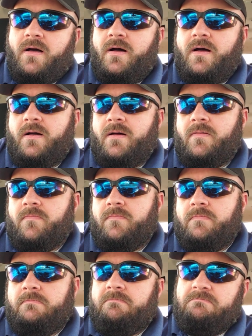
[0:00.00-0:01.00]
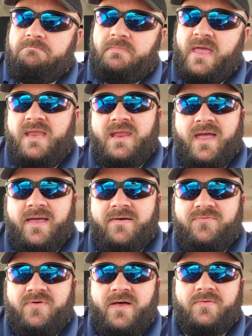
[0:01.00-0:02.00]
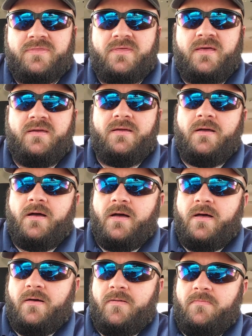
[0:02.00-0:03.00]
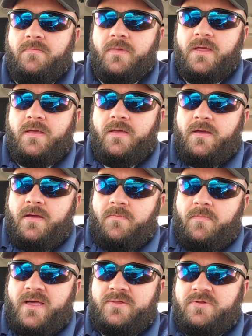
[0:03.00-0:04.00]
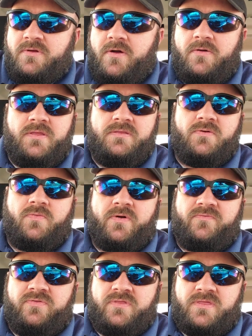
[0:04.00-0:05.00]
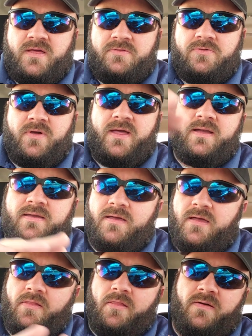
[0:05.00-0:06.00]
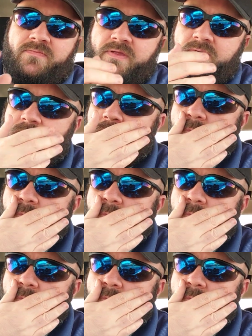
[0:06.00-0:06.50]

Um, 8.5, I would say. Um, Mike Shinoda did work for the soundtrack. I loved it.